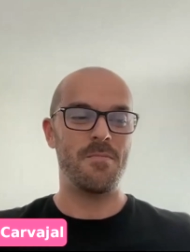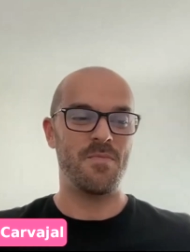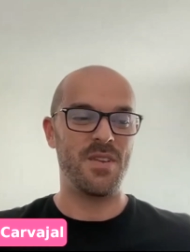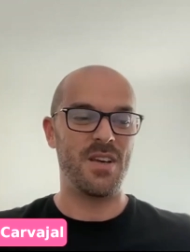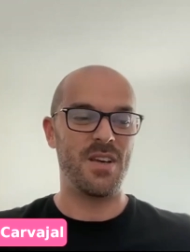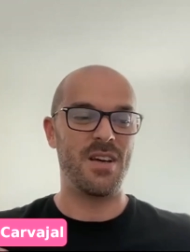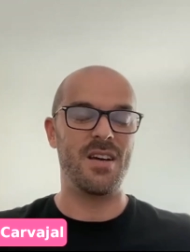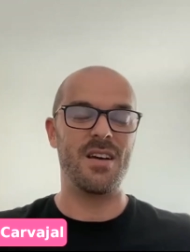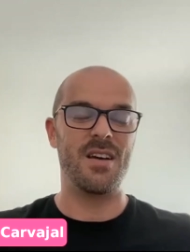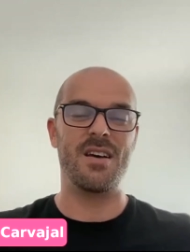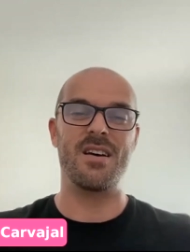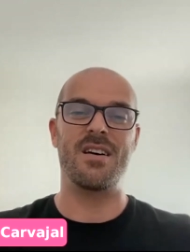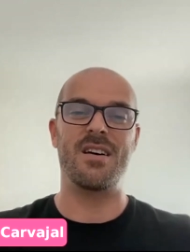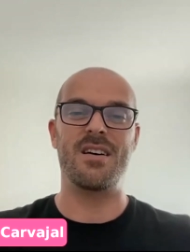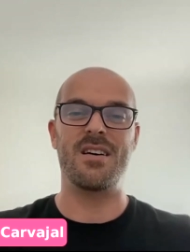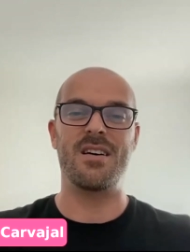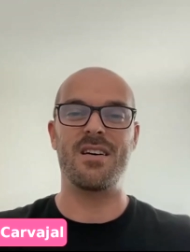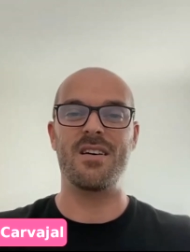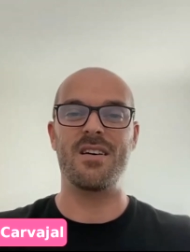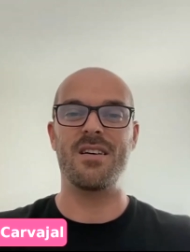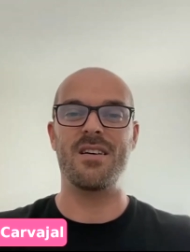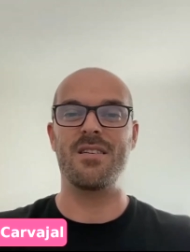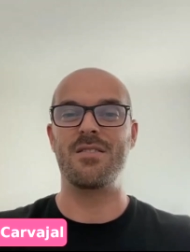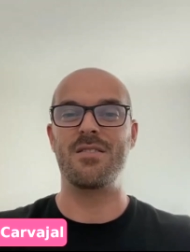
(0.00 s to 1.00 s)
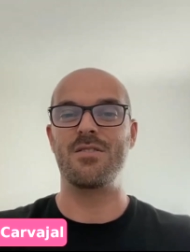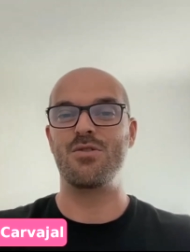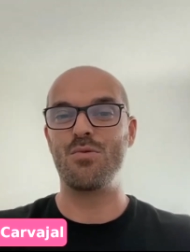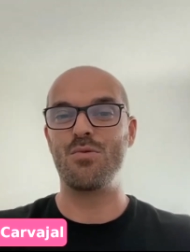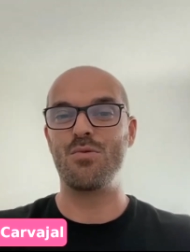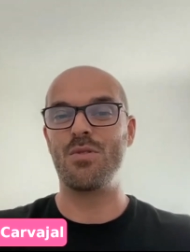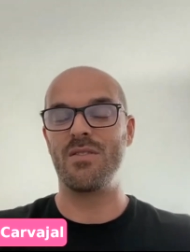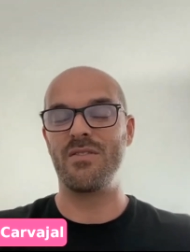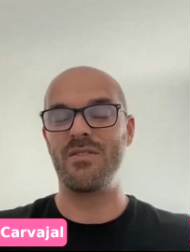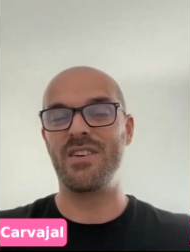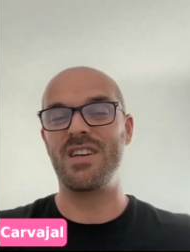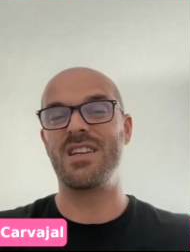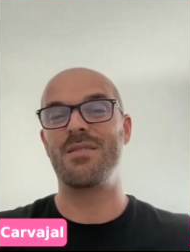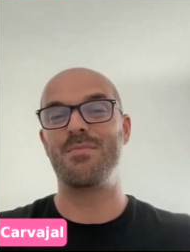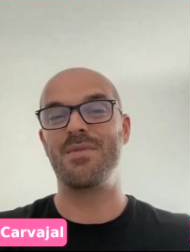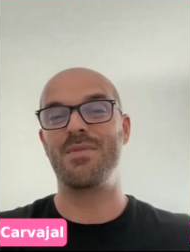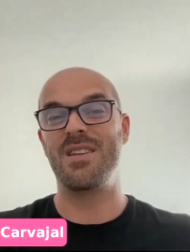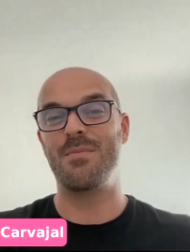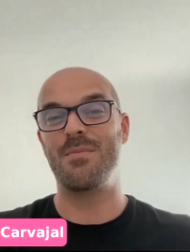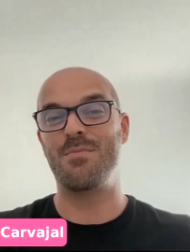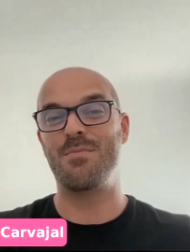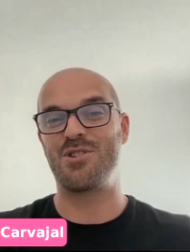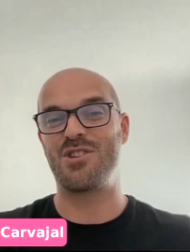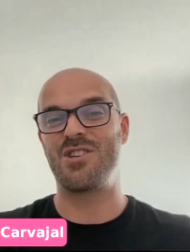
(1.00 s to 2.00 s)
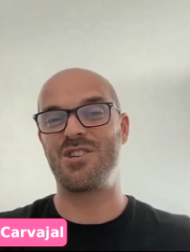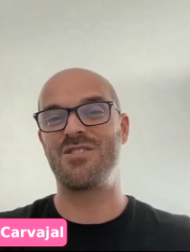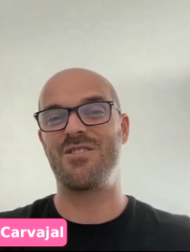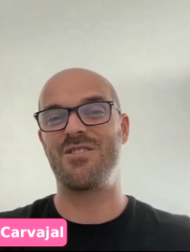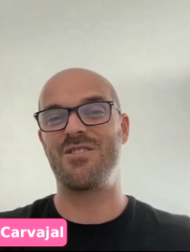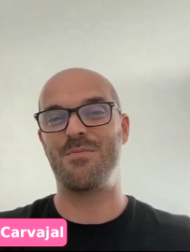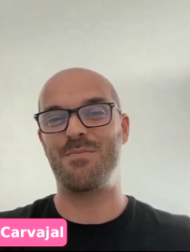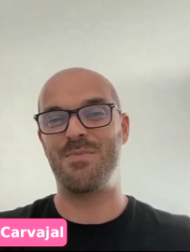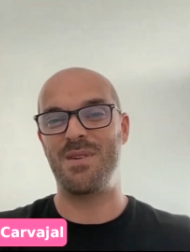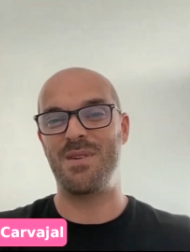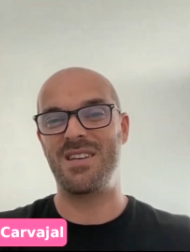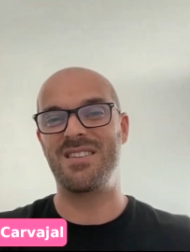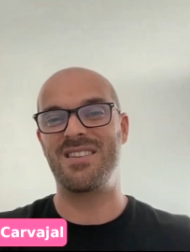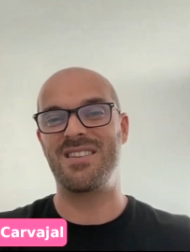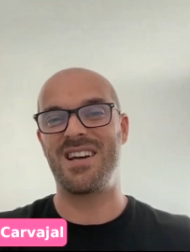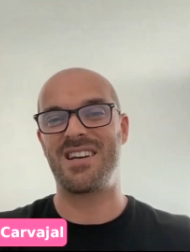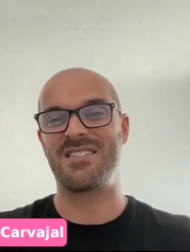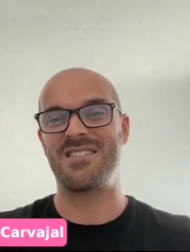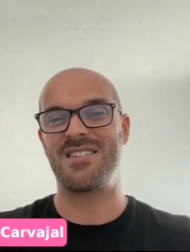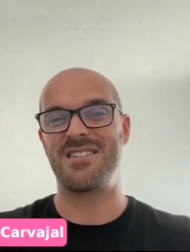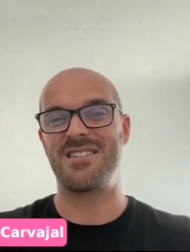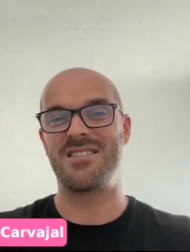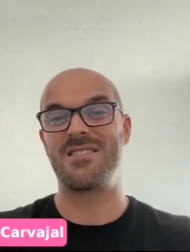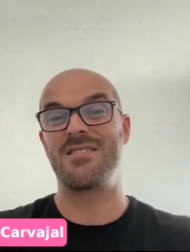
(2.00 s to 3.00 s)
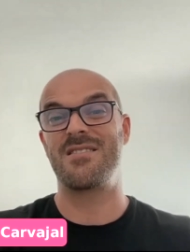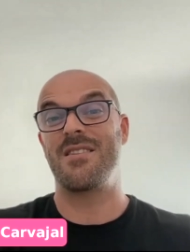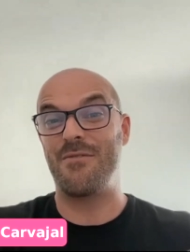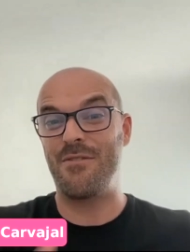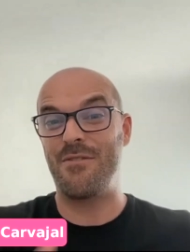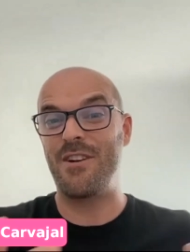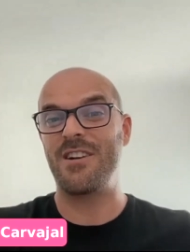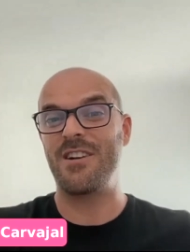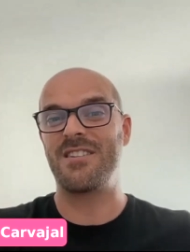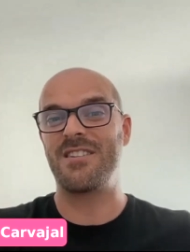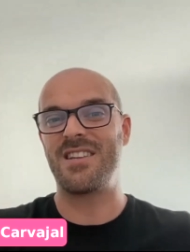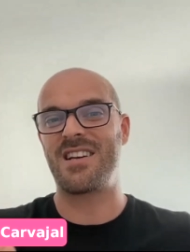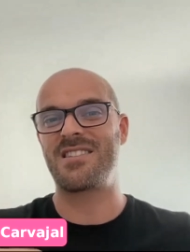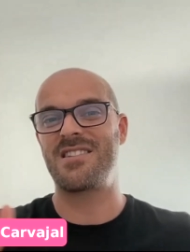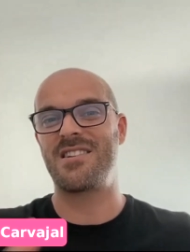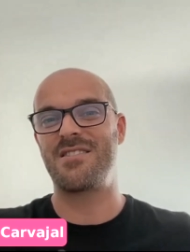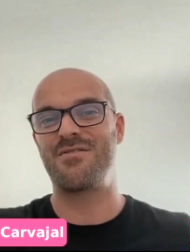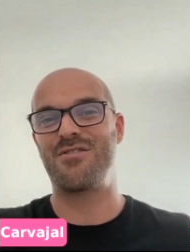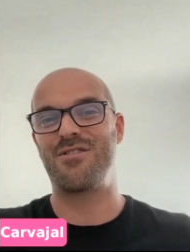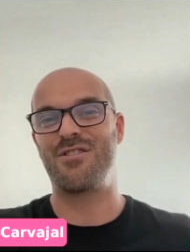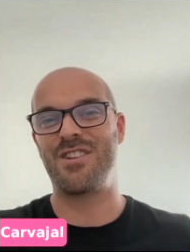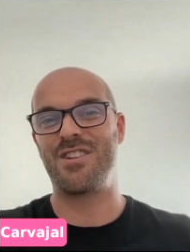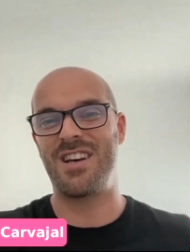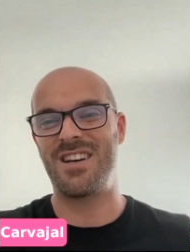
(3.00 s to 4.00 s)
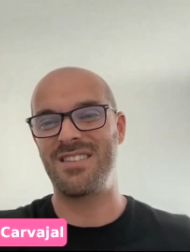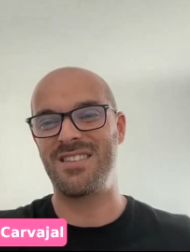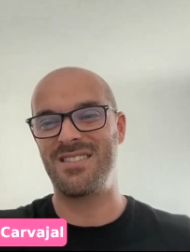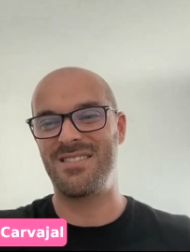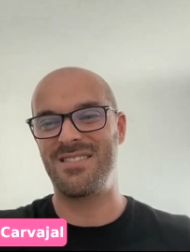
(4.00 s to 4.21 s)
you will be in the position of paying taxes, fair taxes for that.